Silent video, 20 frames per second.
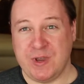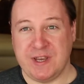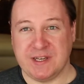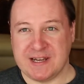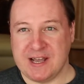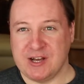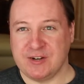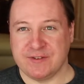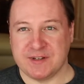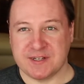
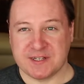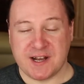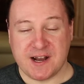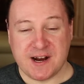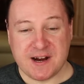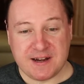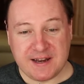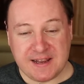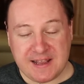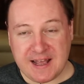wheat out of it
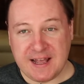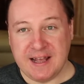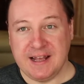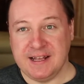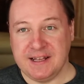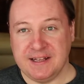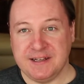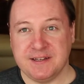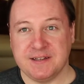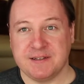entirely,
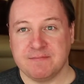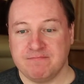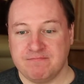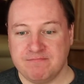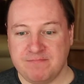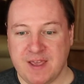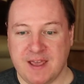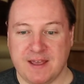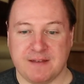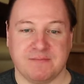and
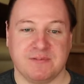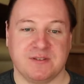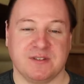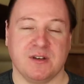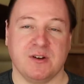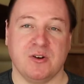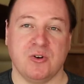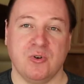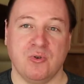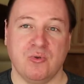yeah,
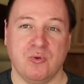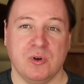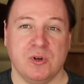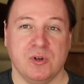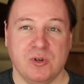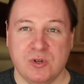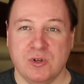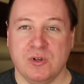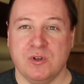so